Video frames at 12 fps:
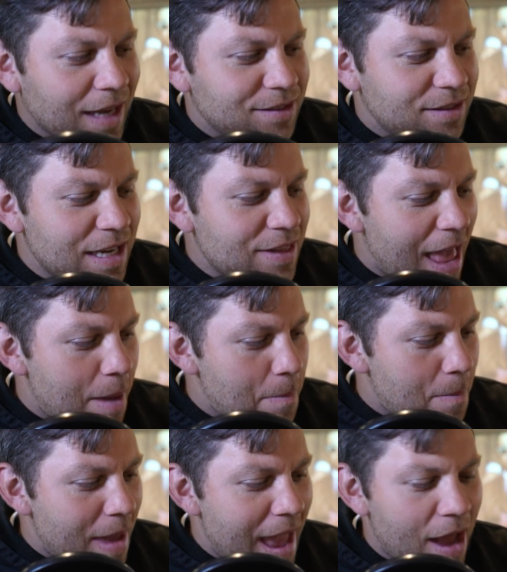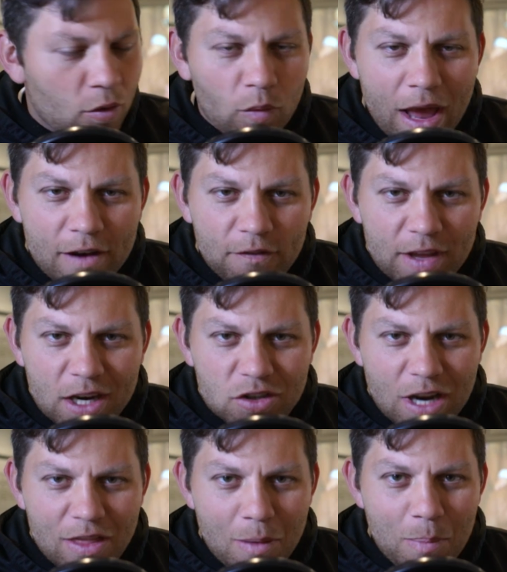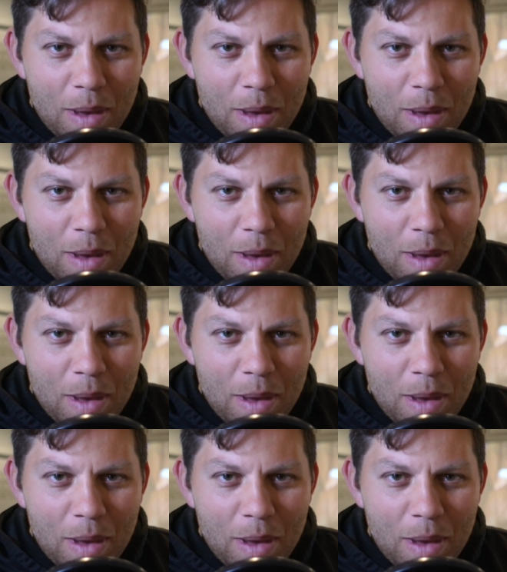I see that matte red finish on the